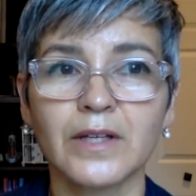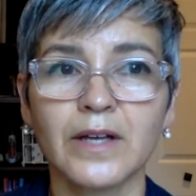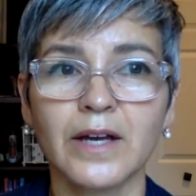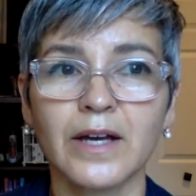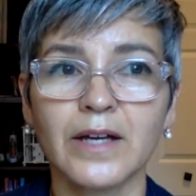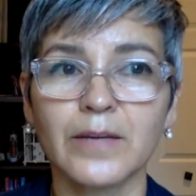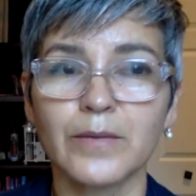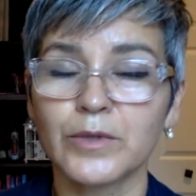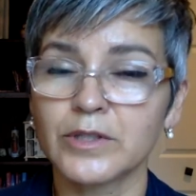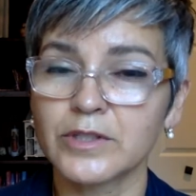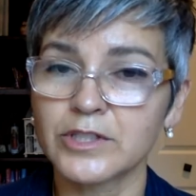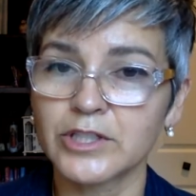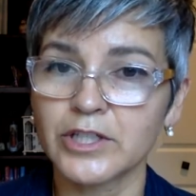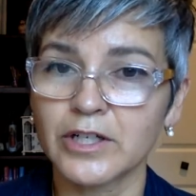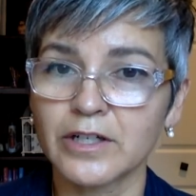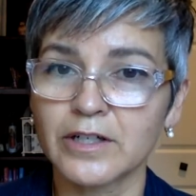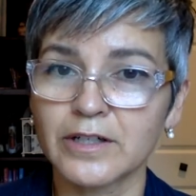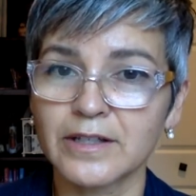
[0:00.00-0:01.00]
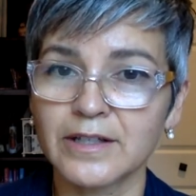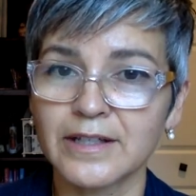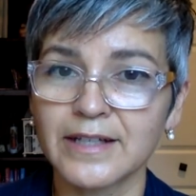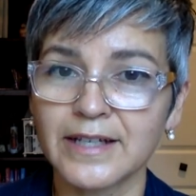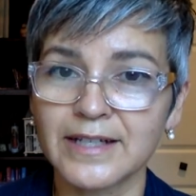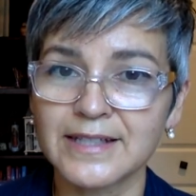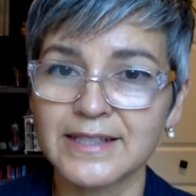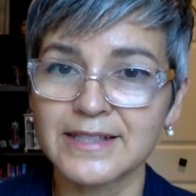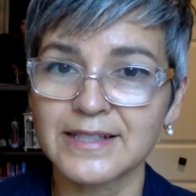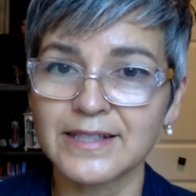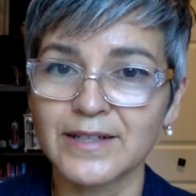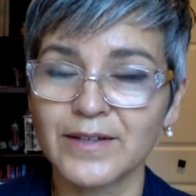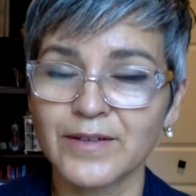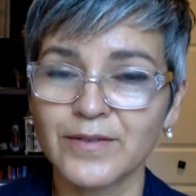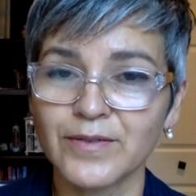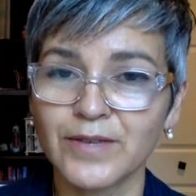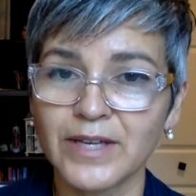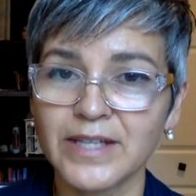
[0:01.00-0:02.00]
I will share the next
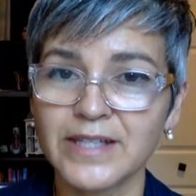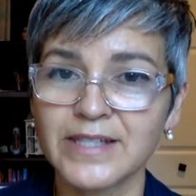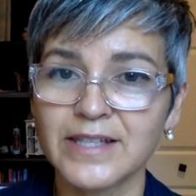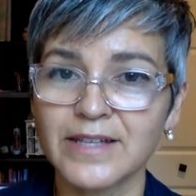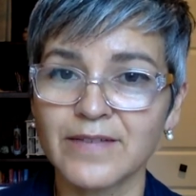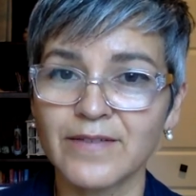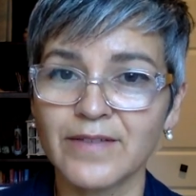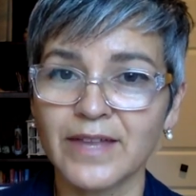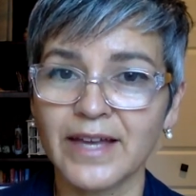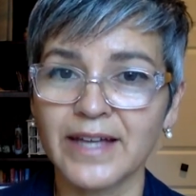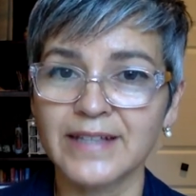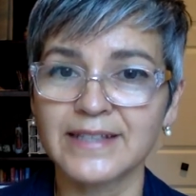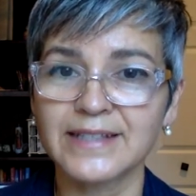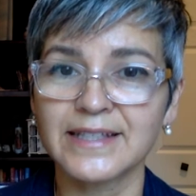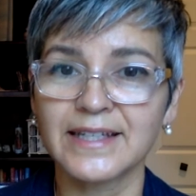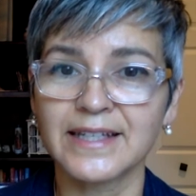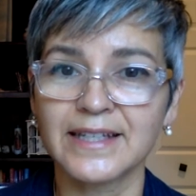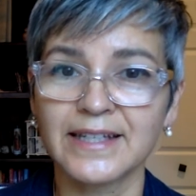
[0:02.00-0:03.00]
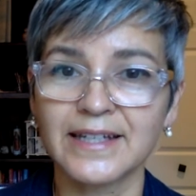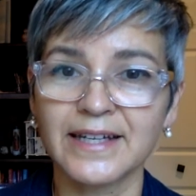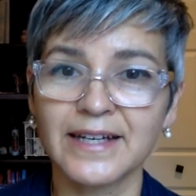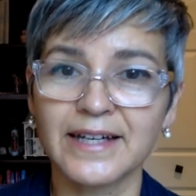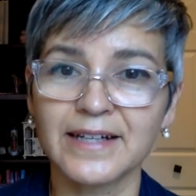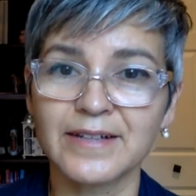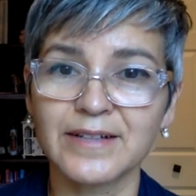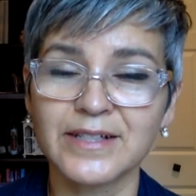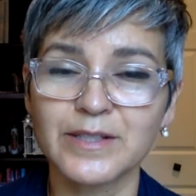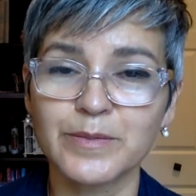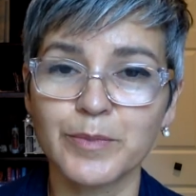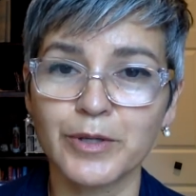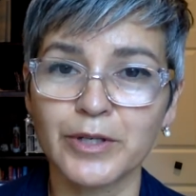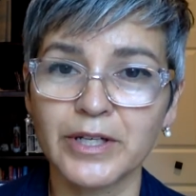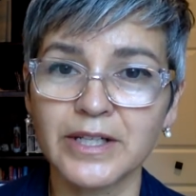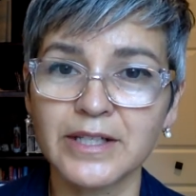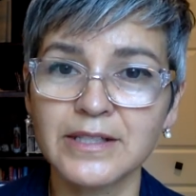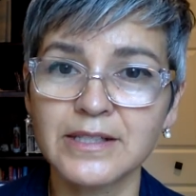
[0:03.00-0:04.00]
phase of that
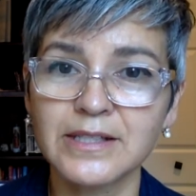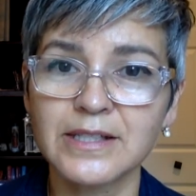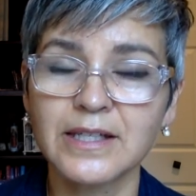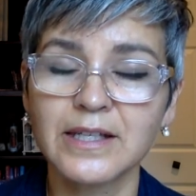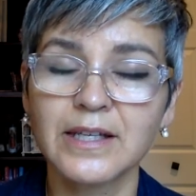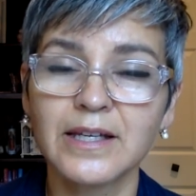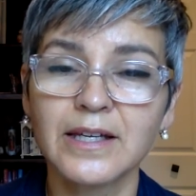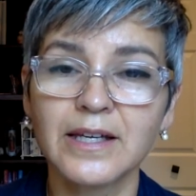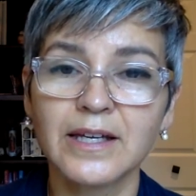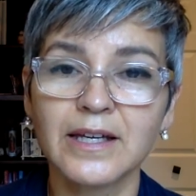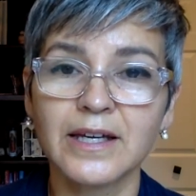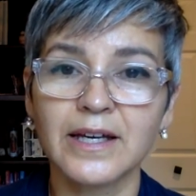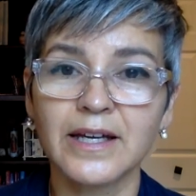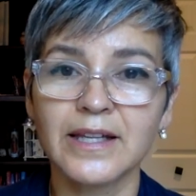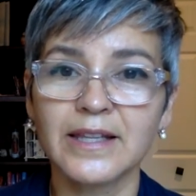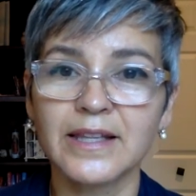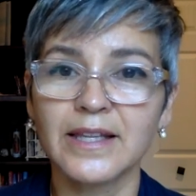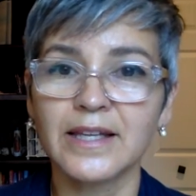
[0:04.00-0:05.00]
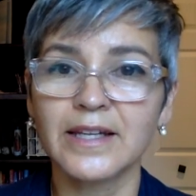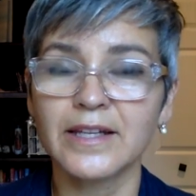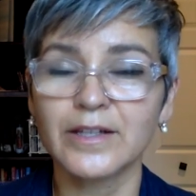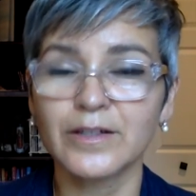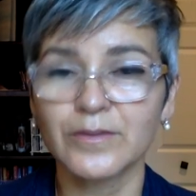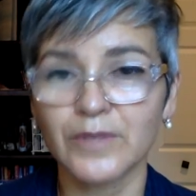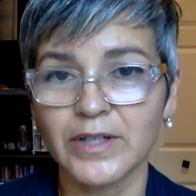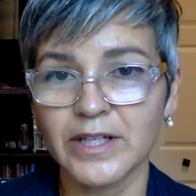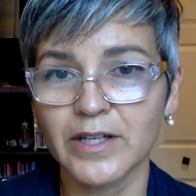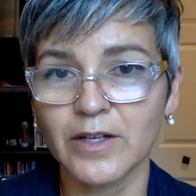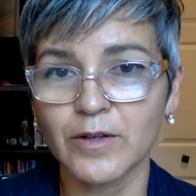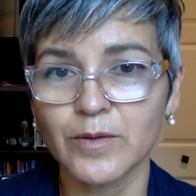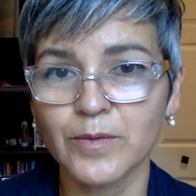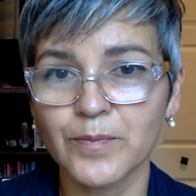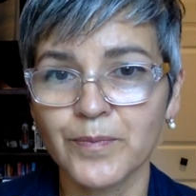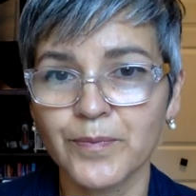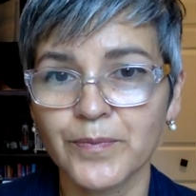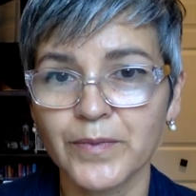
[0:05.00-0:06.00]
experience in another video.